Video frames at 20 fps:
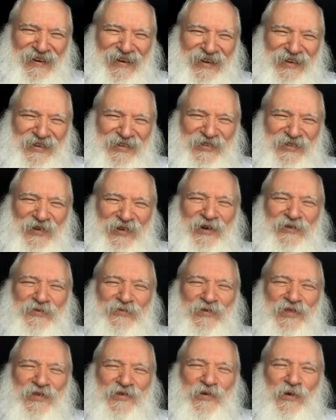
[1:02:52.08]
Start
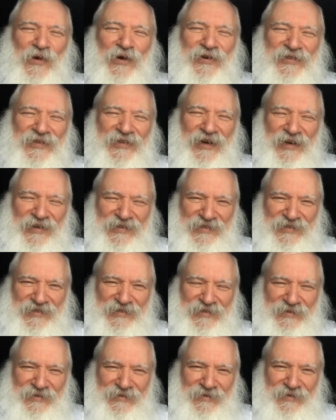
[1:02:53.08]
with your
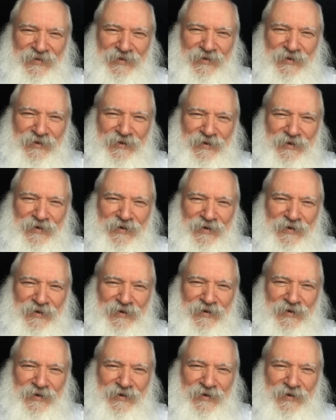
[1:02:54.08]
dust."
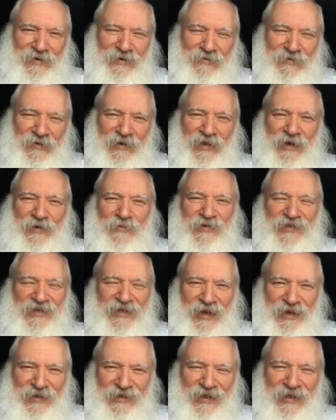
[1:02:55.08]
Well, that was
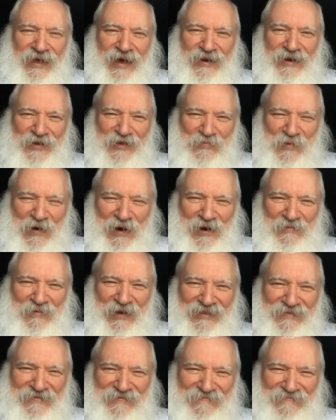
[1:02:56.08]
the end of that experiment.